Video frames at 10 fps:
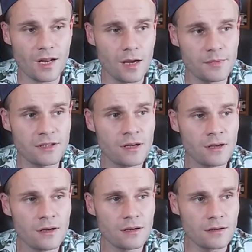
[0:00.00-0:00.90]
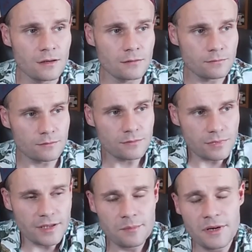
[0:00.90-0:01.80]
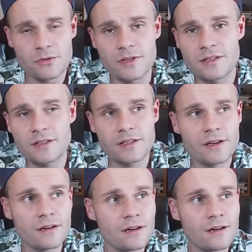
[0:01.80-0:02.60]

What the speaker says: I mean, getting back to Italy,